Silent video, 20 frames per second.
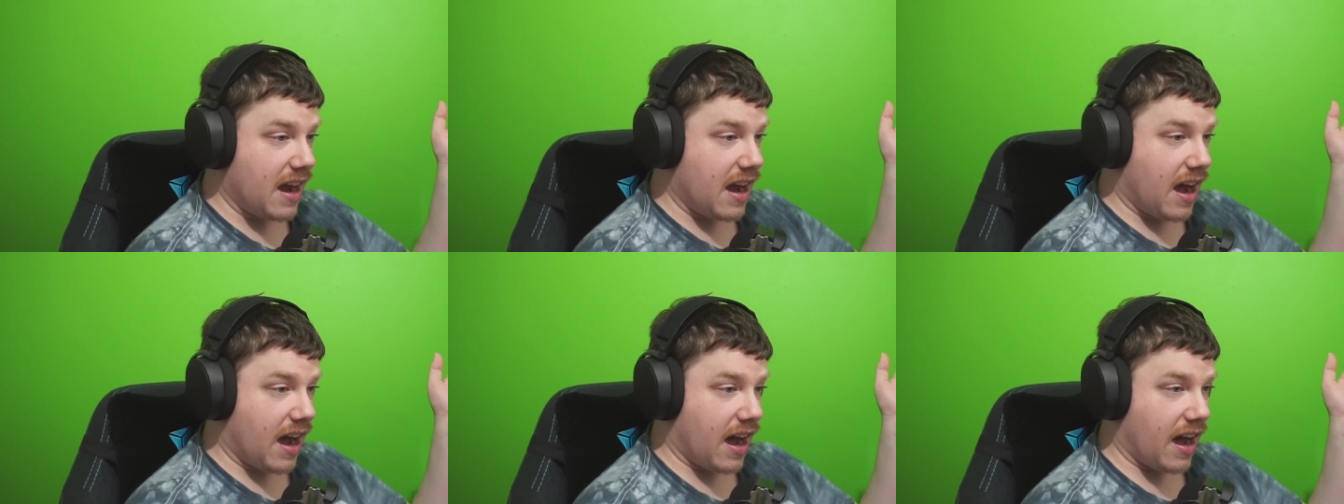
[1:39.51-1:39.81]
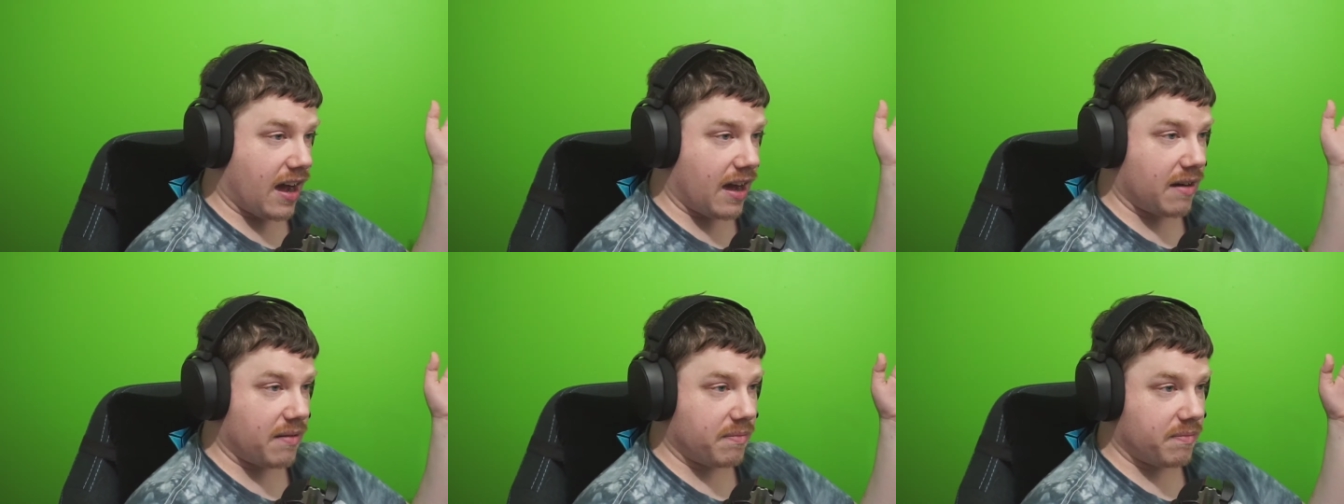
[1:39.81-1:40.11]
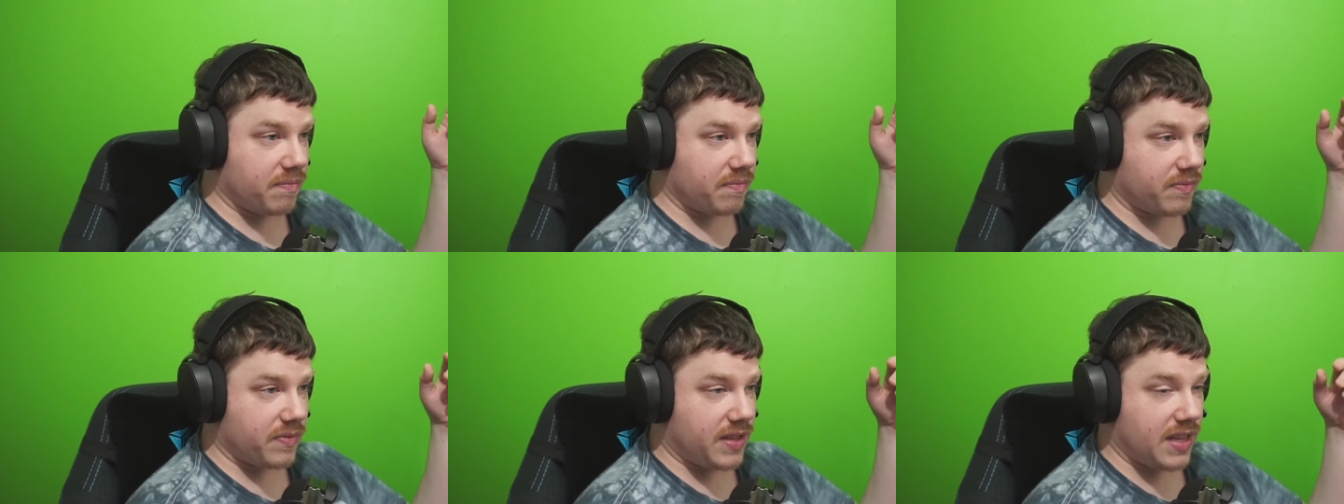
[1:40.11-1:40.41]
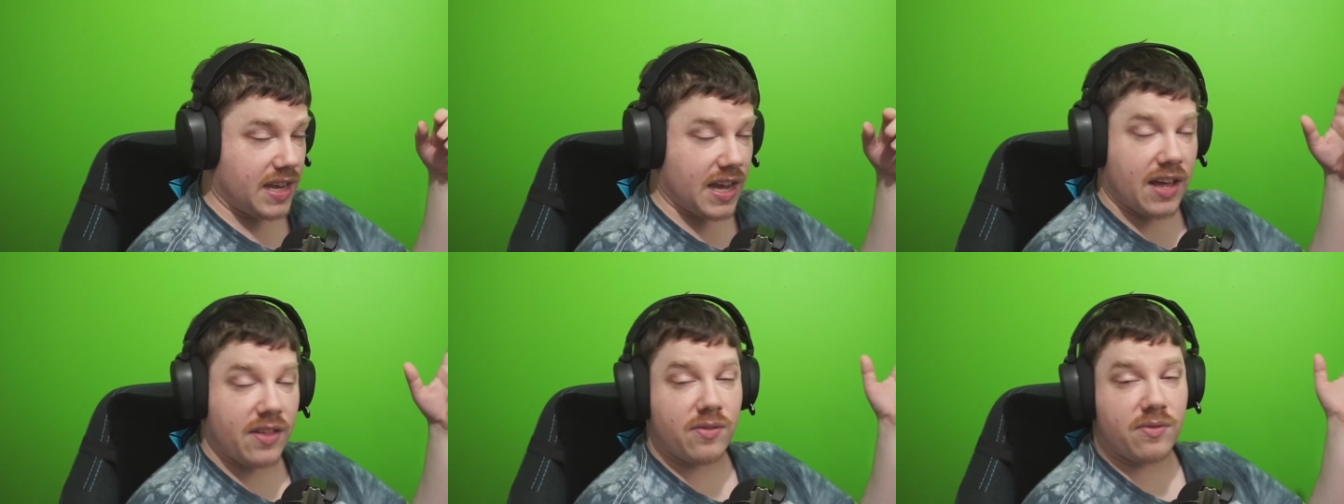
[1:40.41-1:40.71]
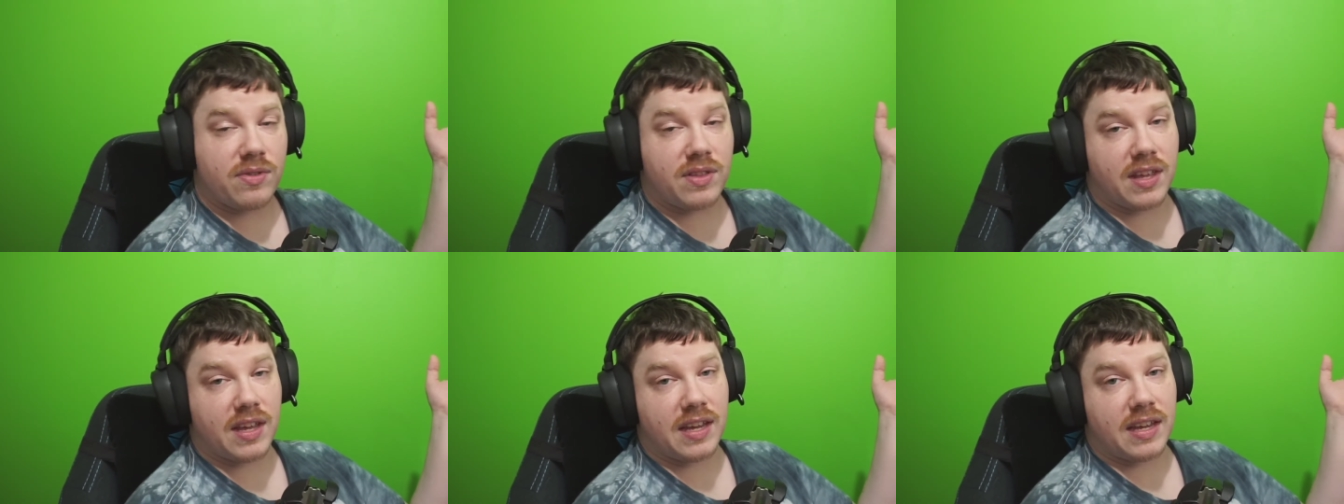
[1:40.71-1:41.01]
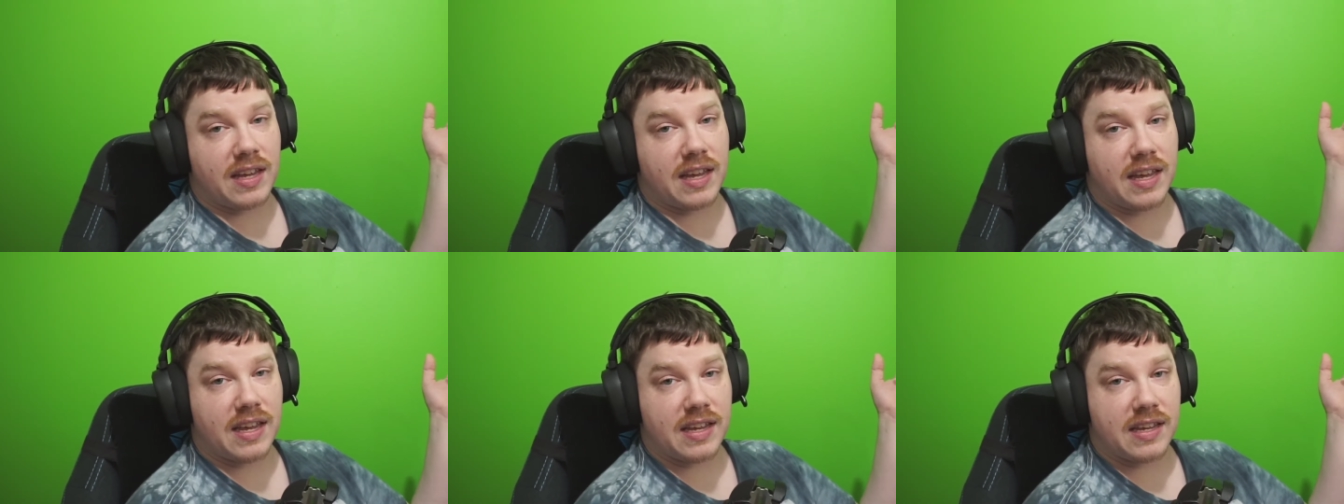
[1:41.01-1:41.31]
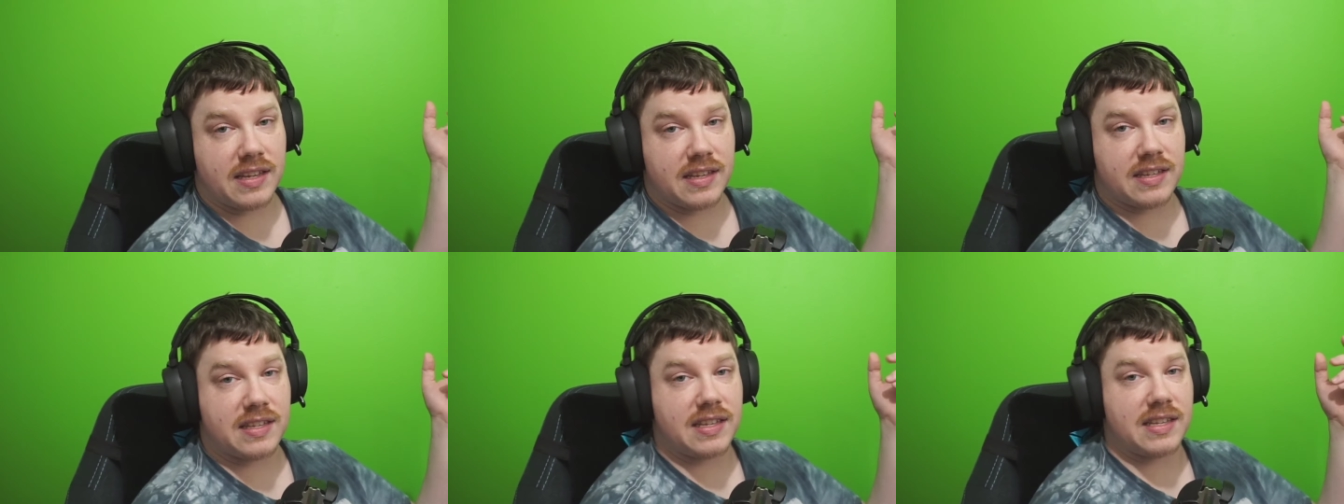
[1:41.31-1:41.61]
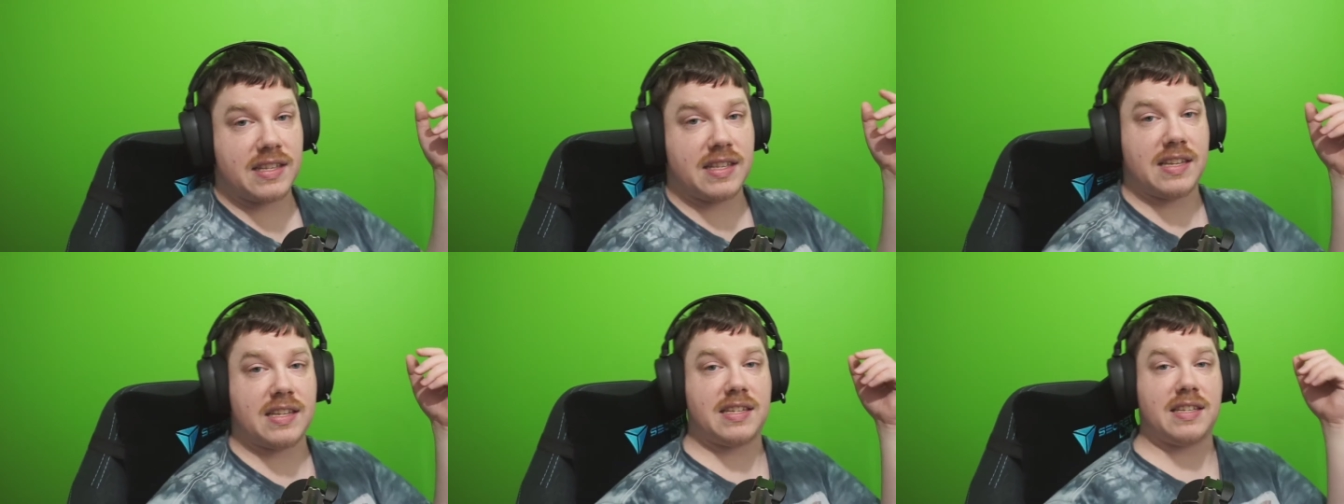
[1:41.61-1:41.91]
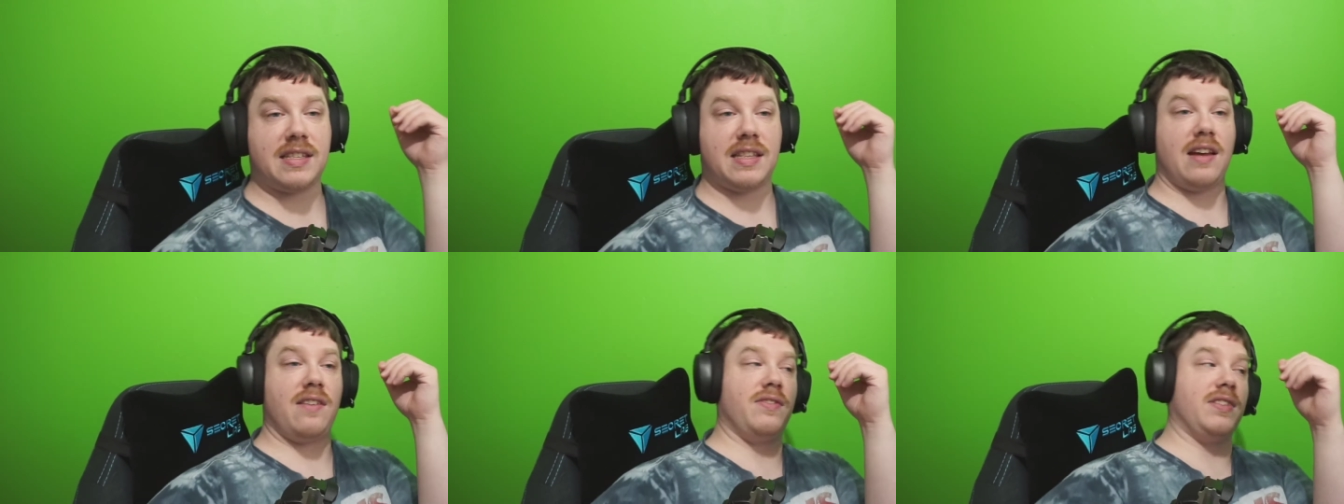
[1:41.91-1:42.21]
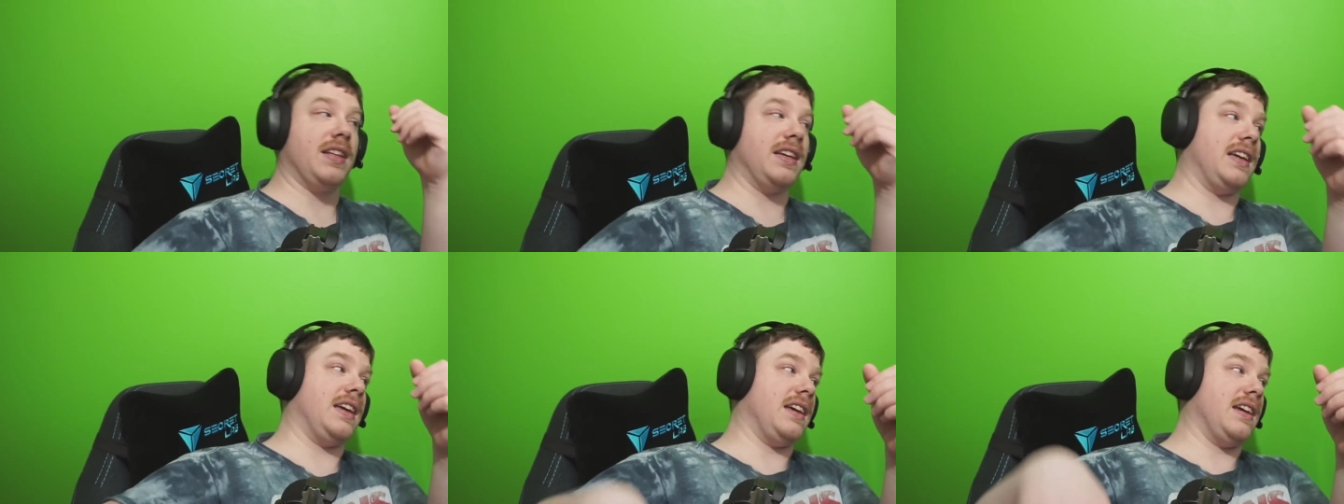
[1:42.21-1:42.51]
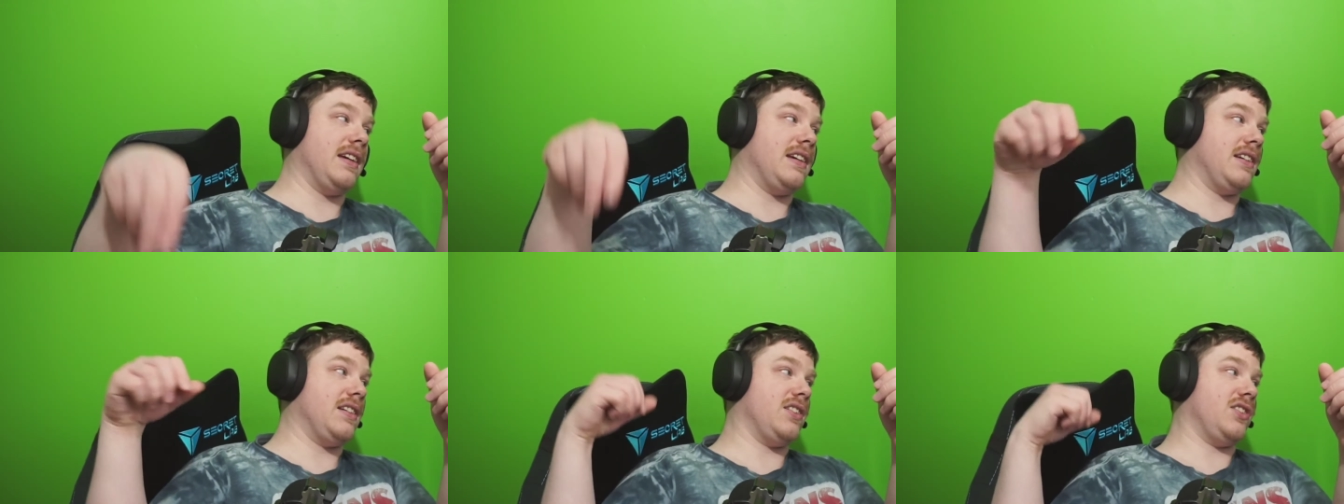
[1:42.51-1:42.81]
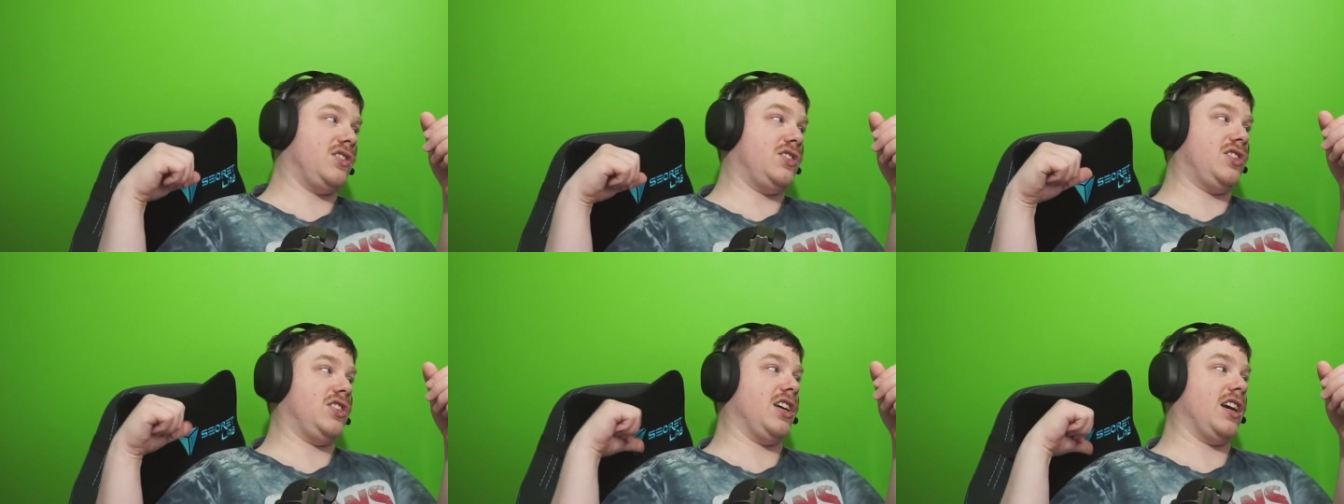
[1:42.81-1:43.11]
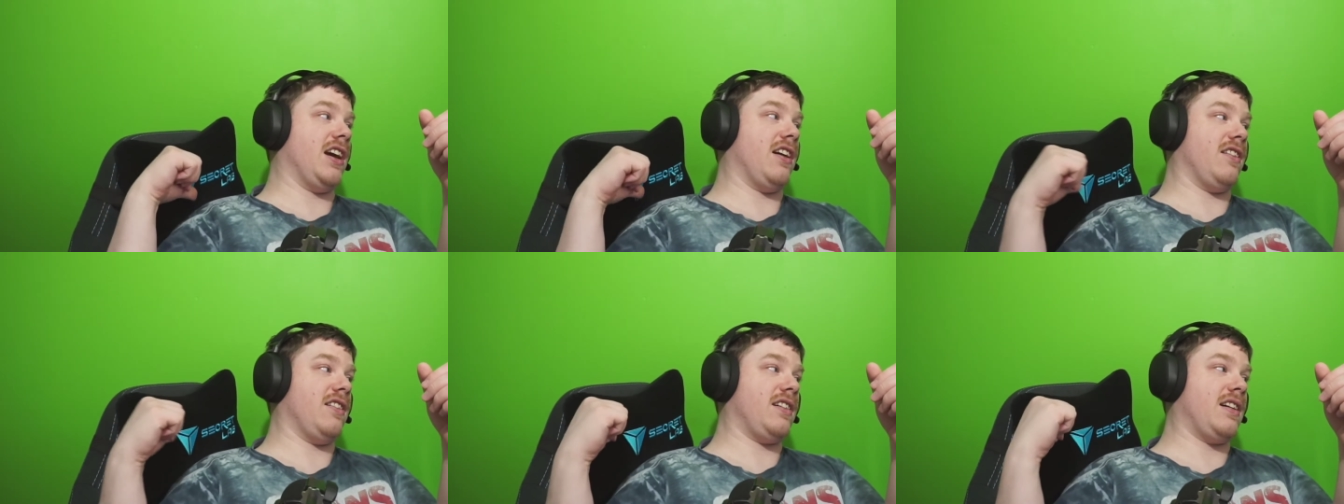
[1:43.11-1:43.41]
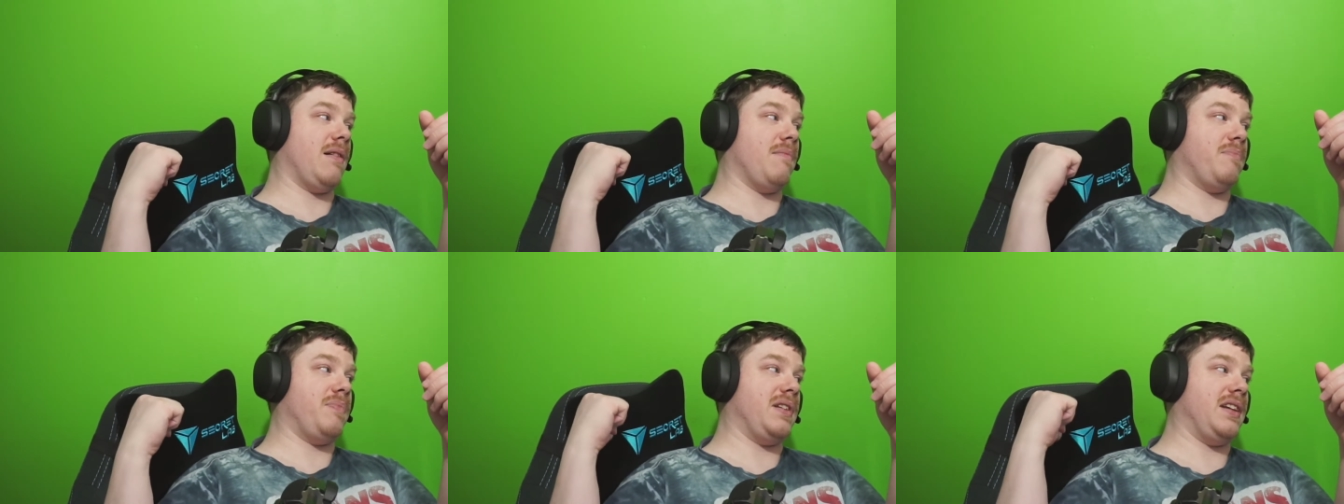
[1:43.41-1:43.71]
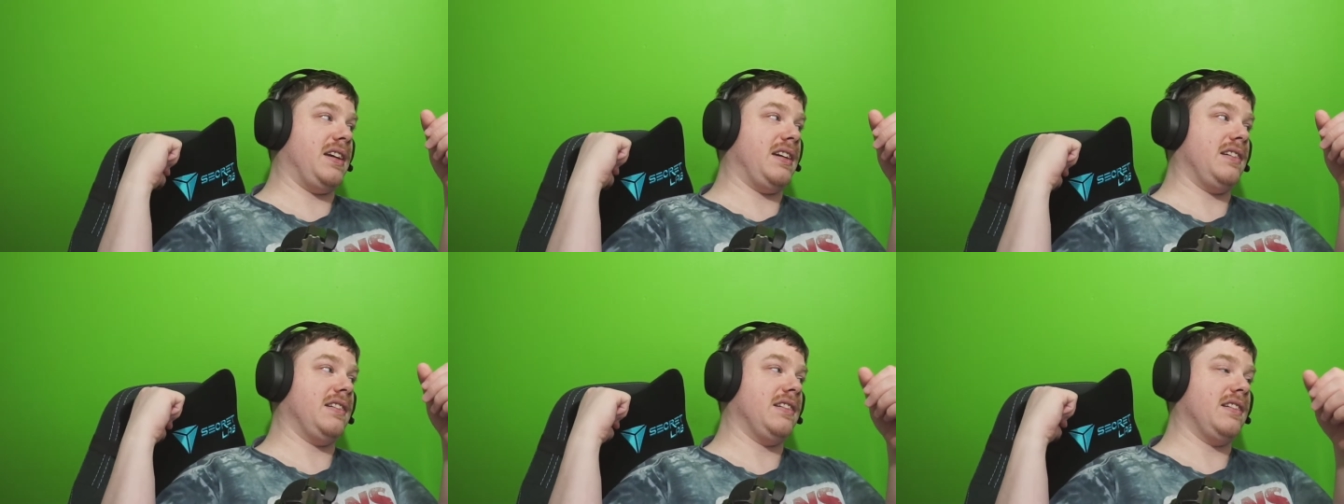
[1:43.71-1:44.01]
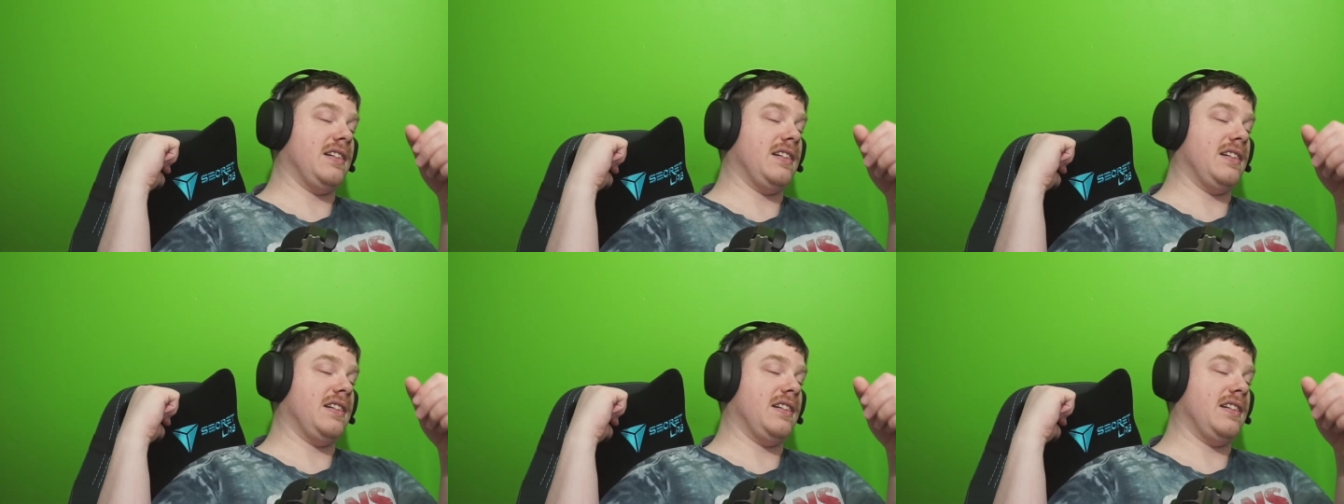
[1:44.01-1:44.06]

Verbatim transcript: Um, the other thing is, is this lovely chair company,